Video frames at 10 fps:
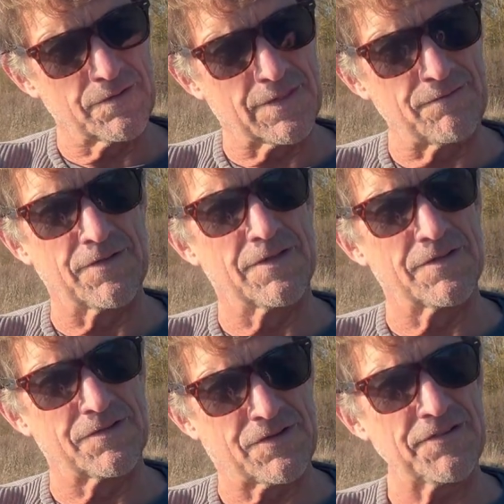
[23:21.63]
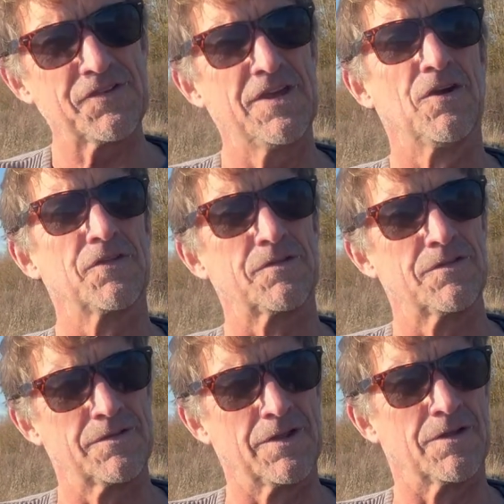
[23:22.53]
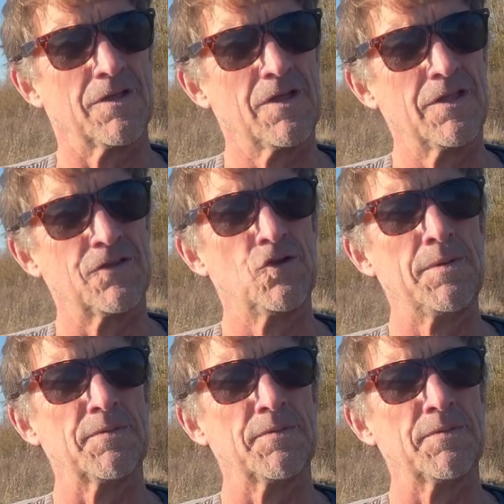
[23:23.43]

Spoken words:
They've just killed the two